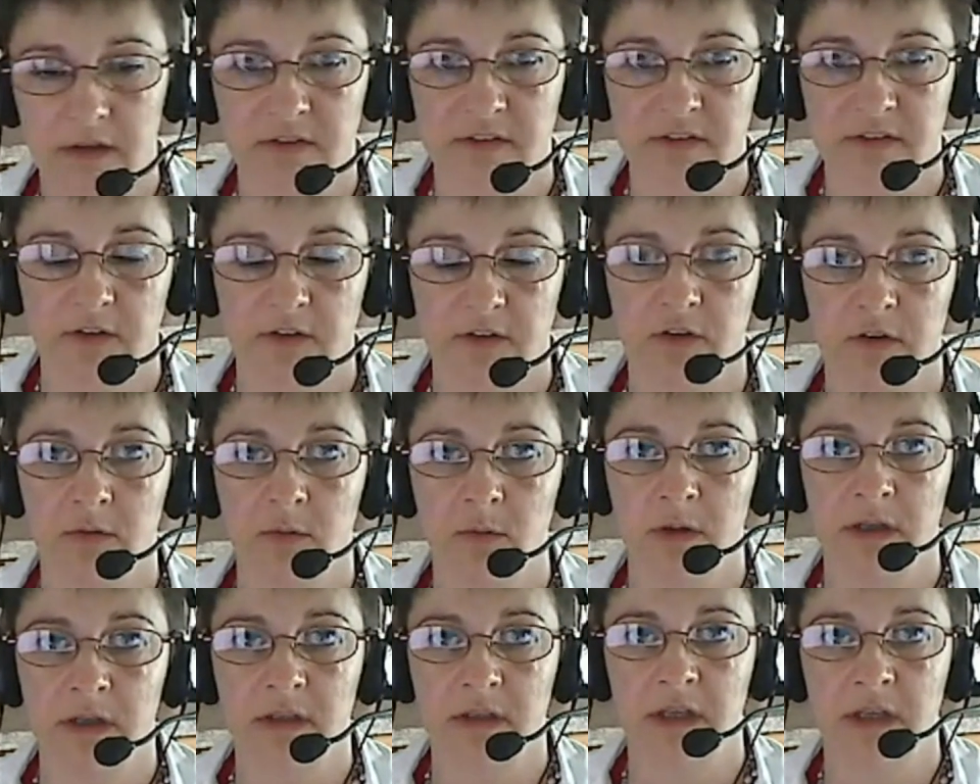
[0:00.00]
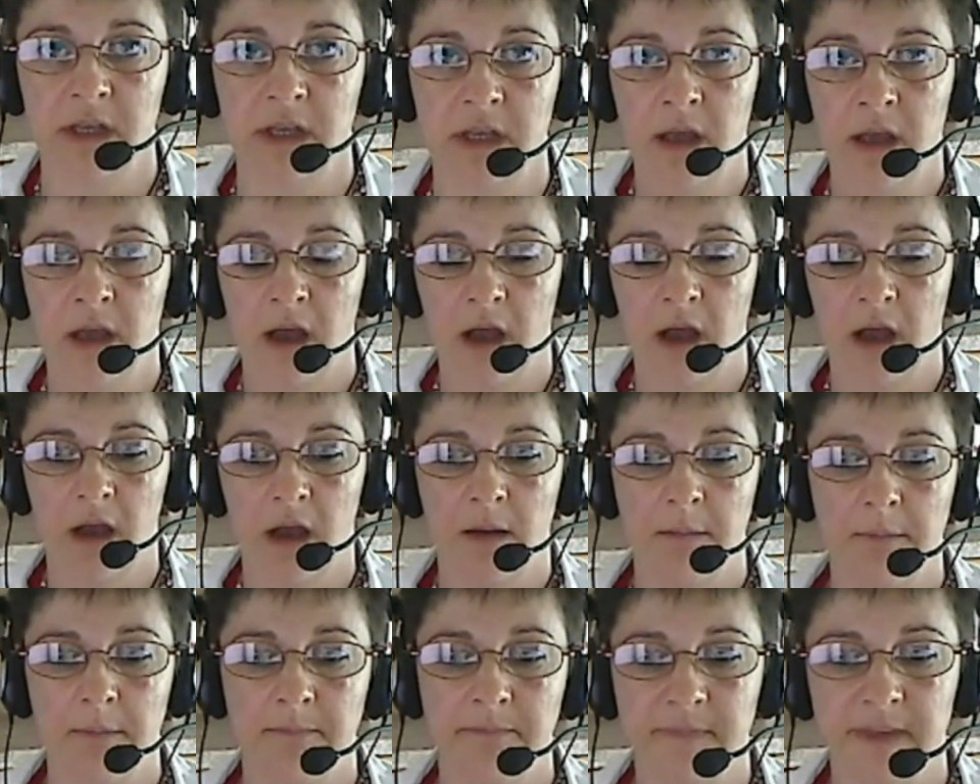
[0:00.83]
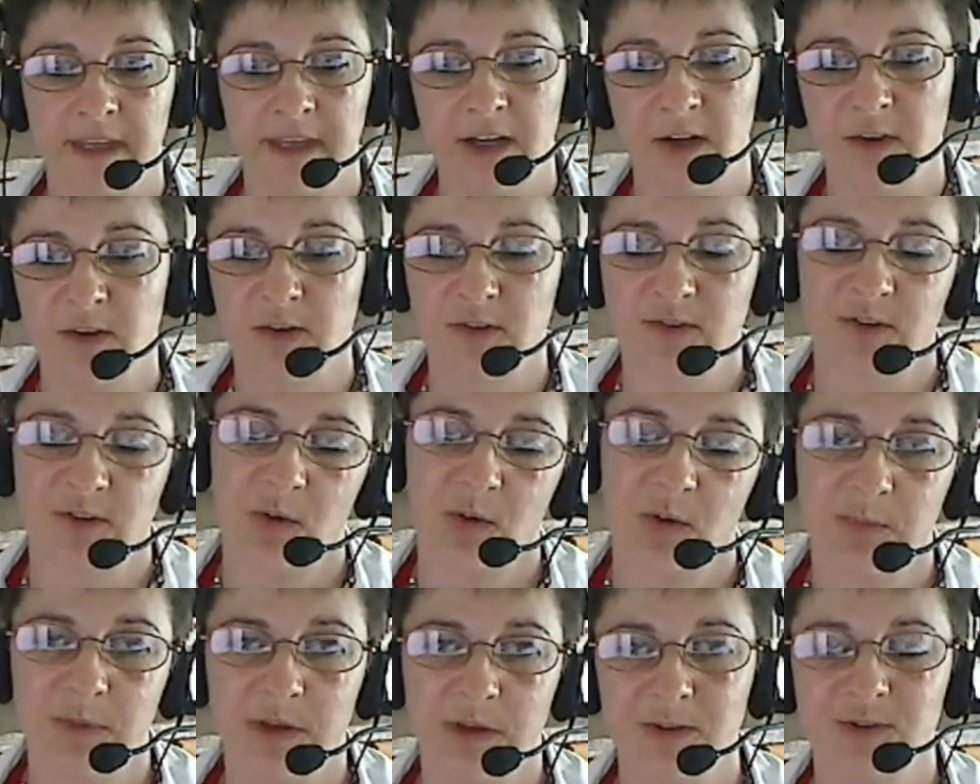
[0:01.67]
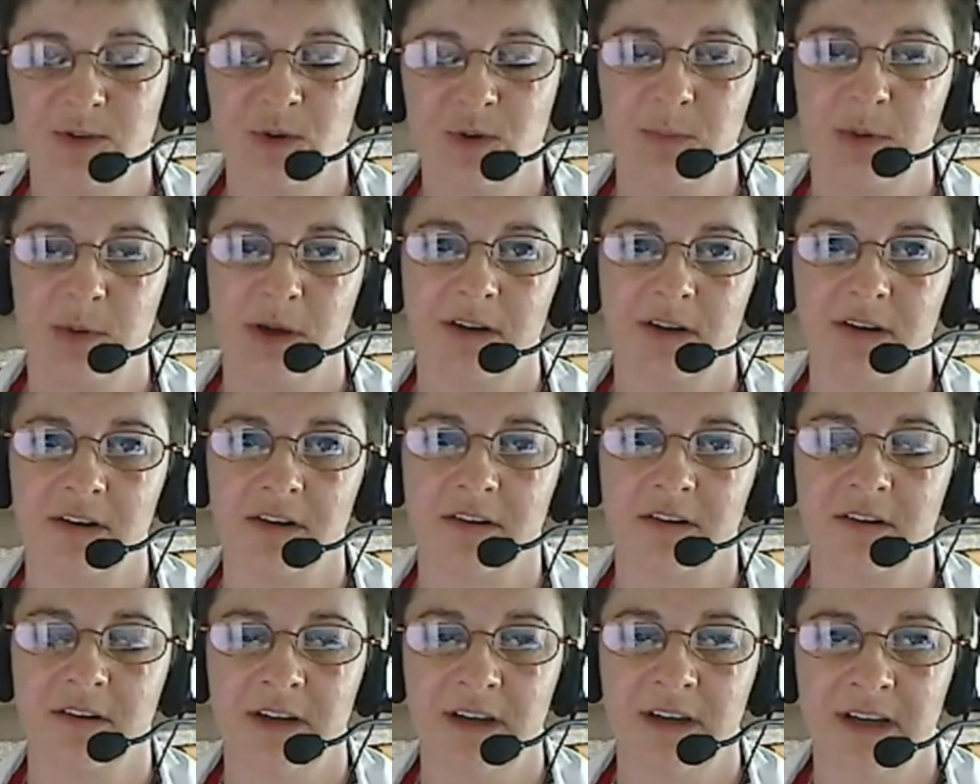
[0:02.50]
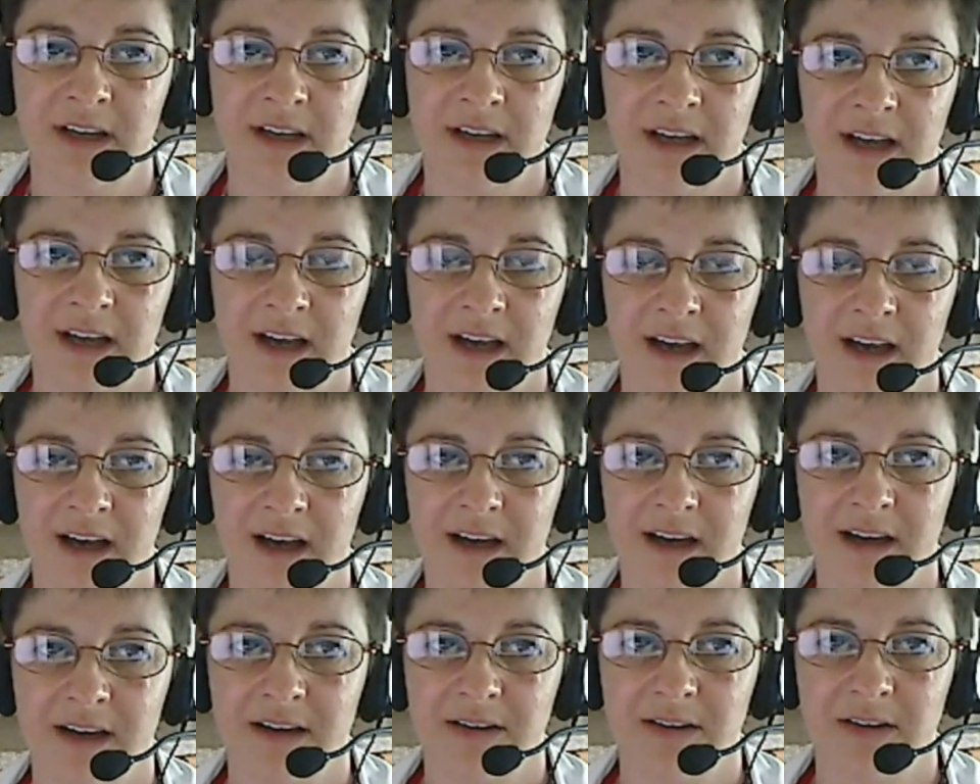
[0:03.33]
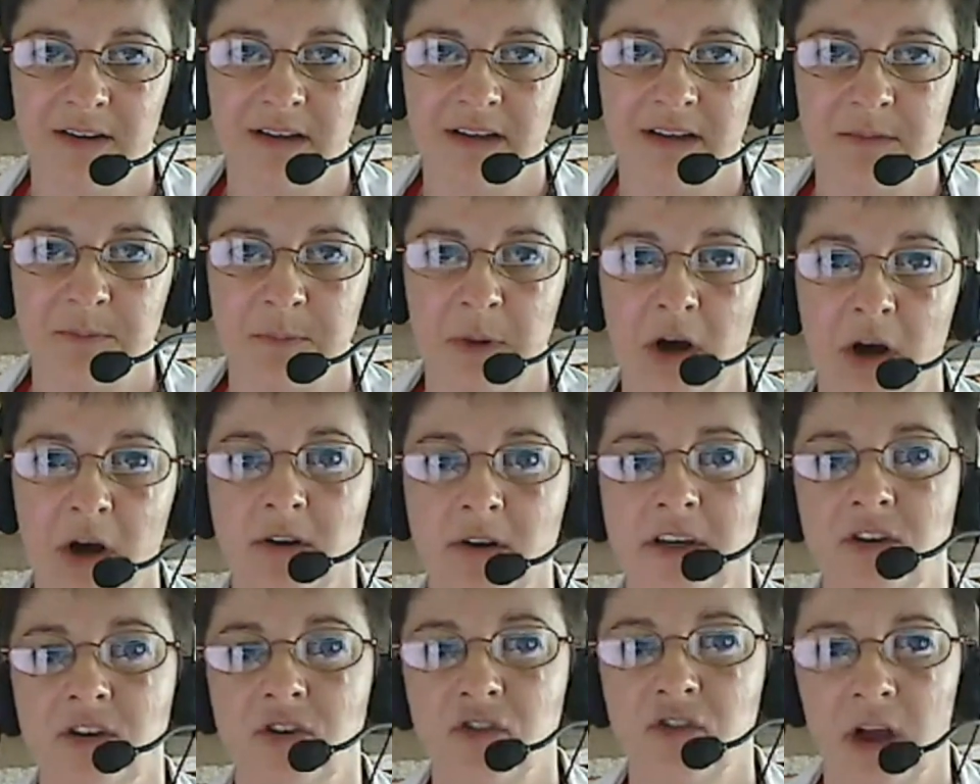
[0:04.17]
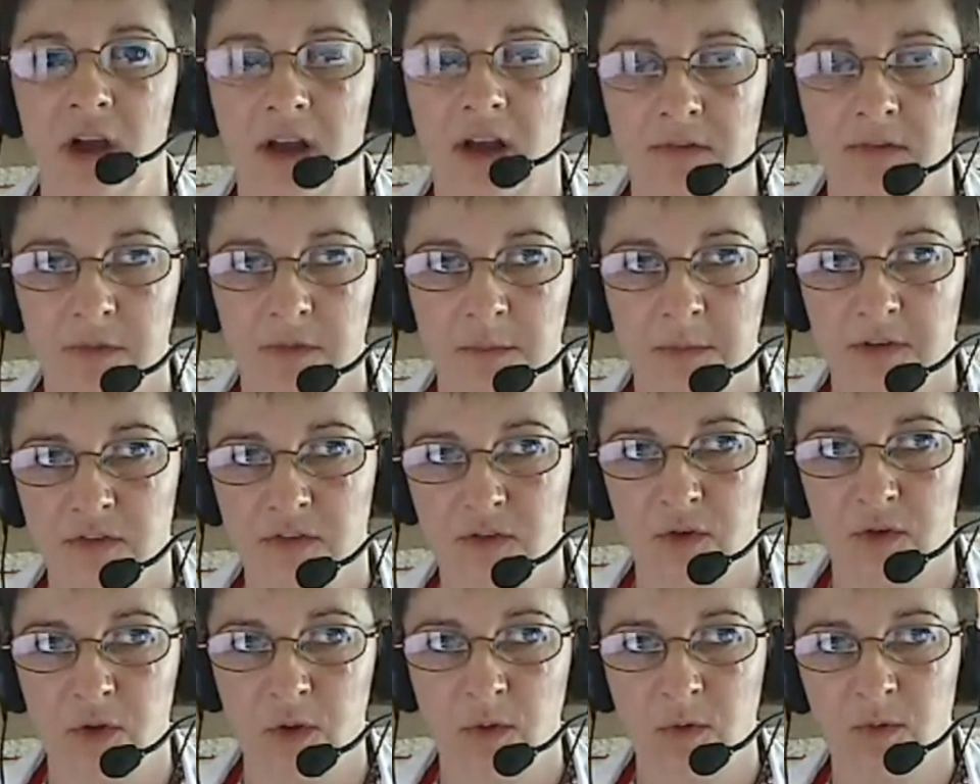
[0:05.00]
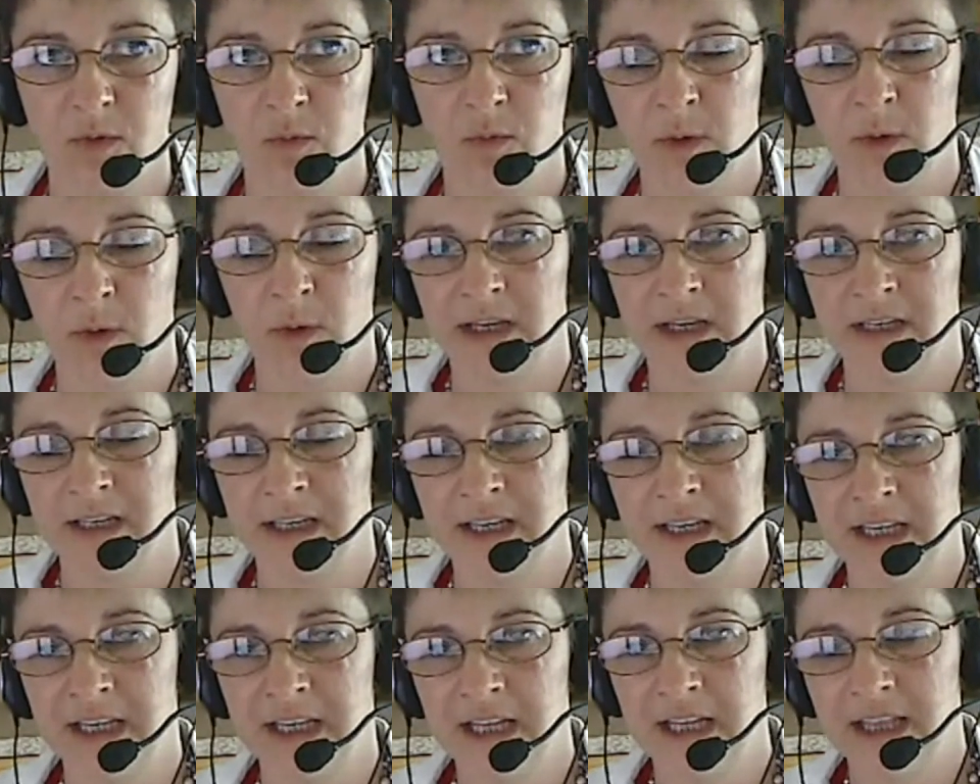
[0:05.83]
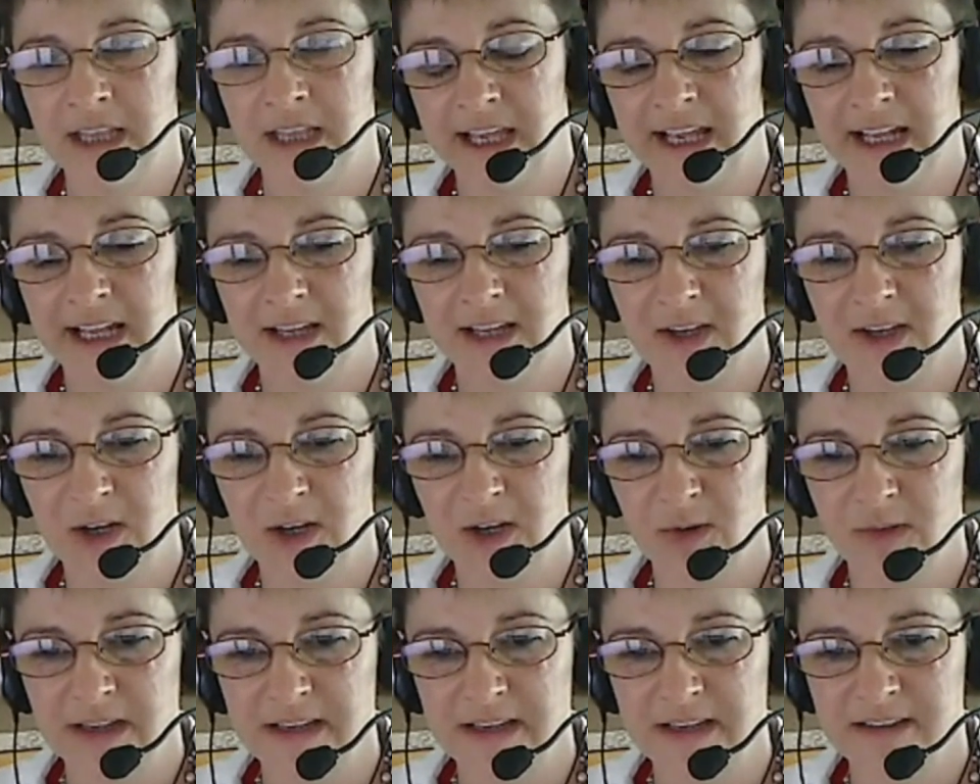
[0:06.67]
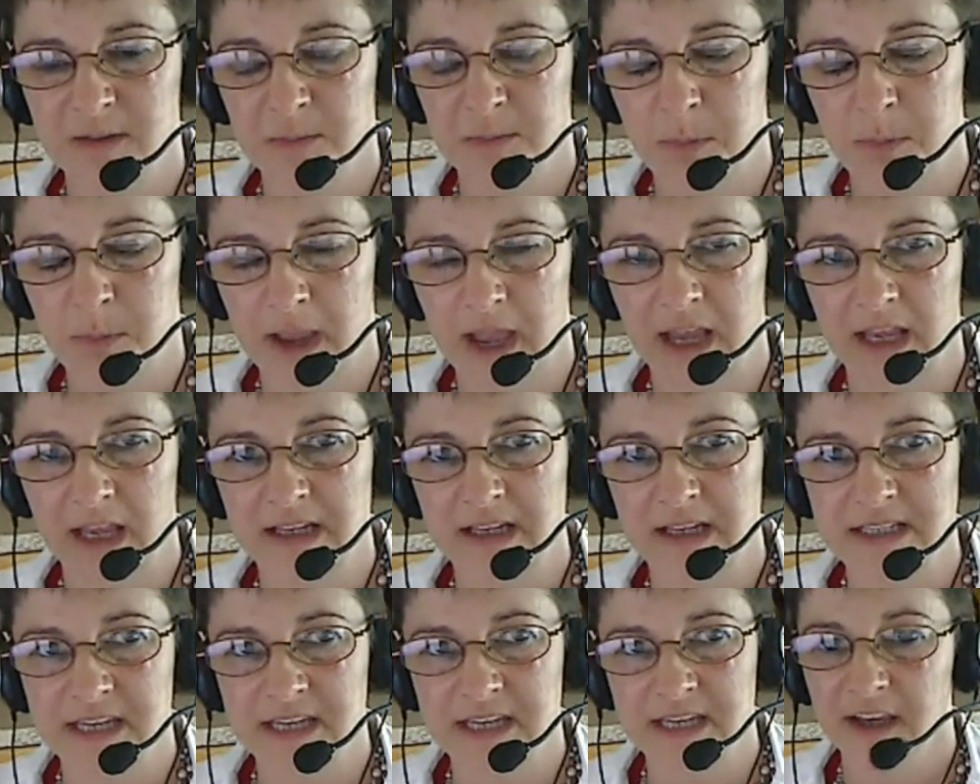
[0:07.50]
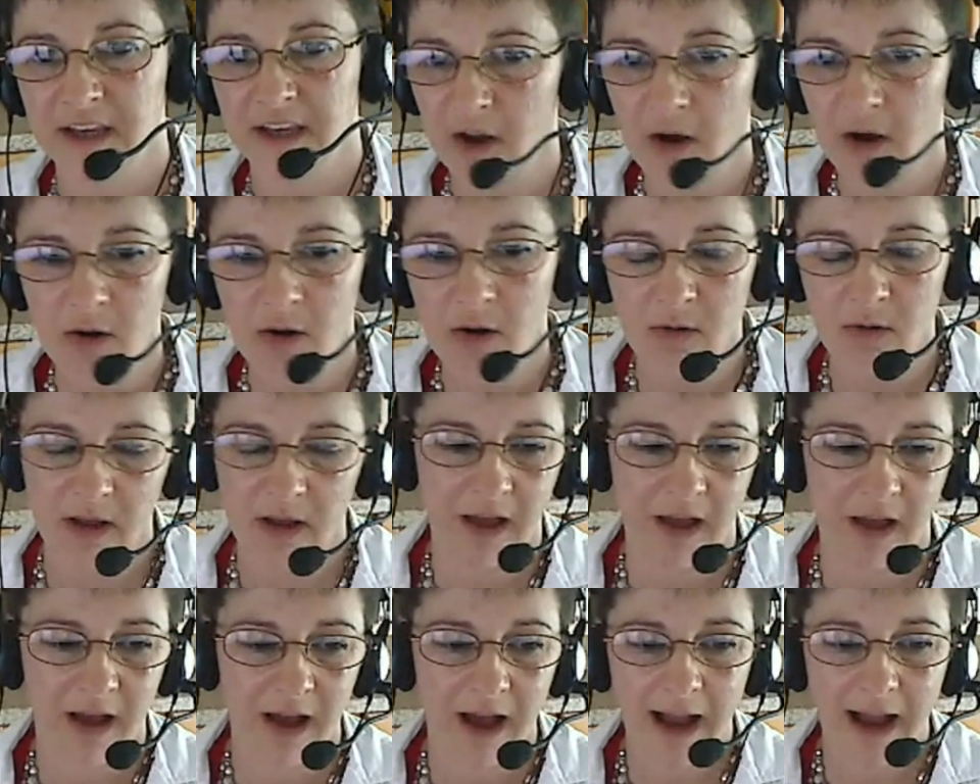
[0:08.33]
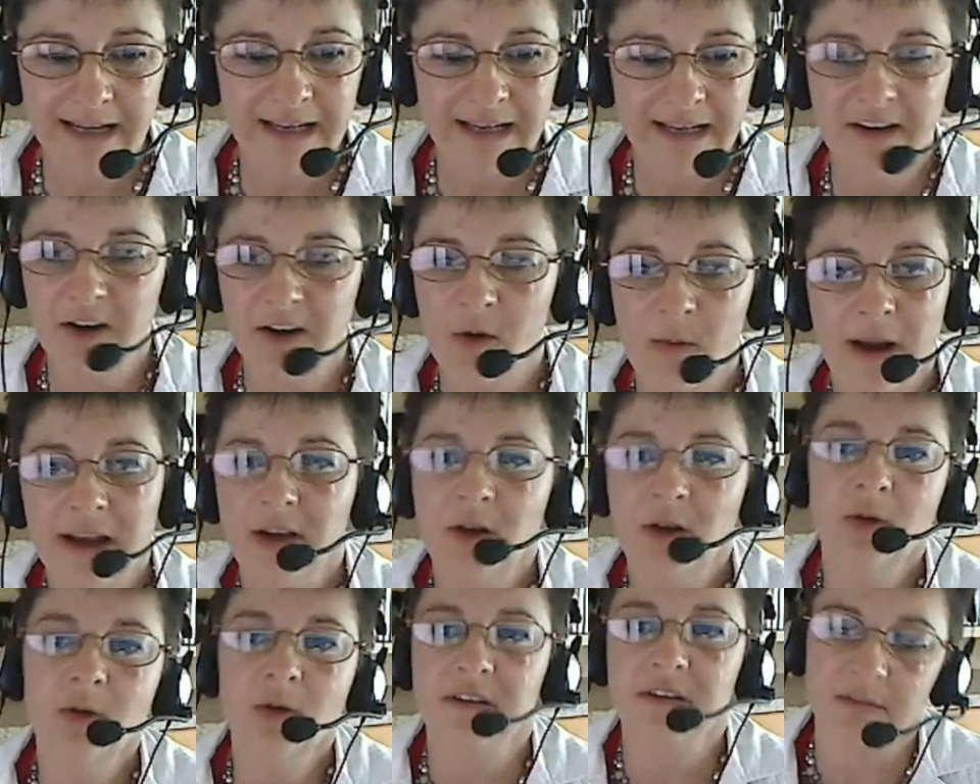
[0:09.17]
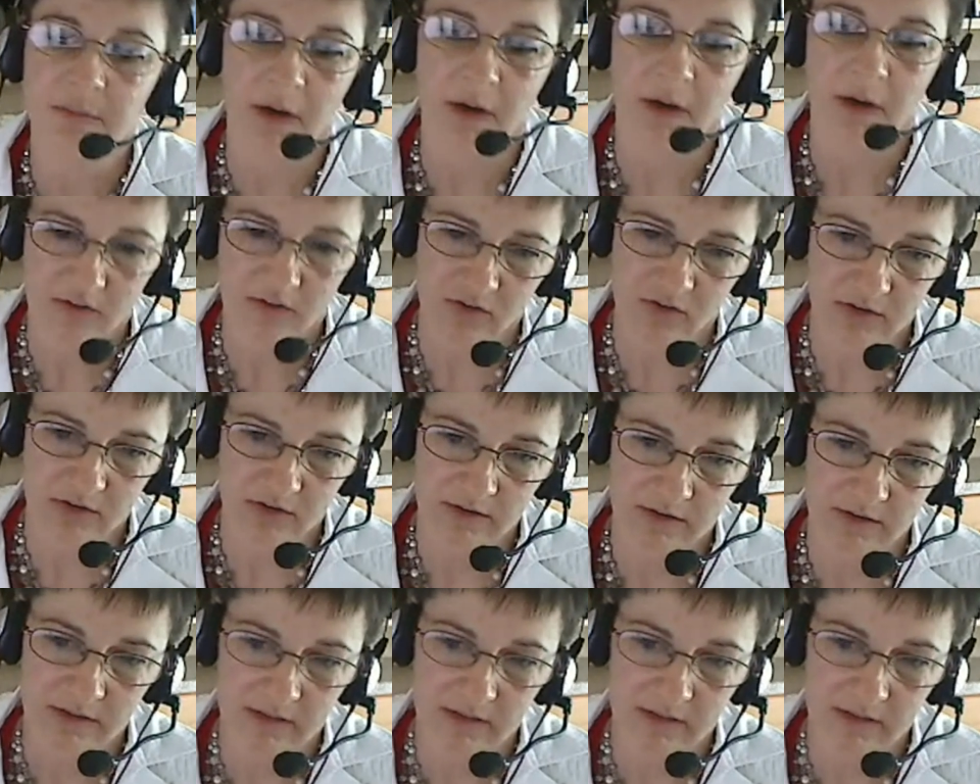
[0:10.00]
session, with, there's no better parting shot from a student when they sit back and say, I didn't know I knew this much.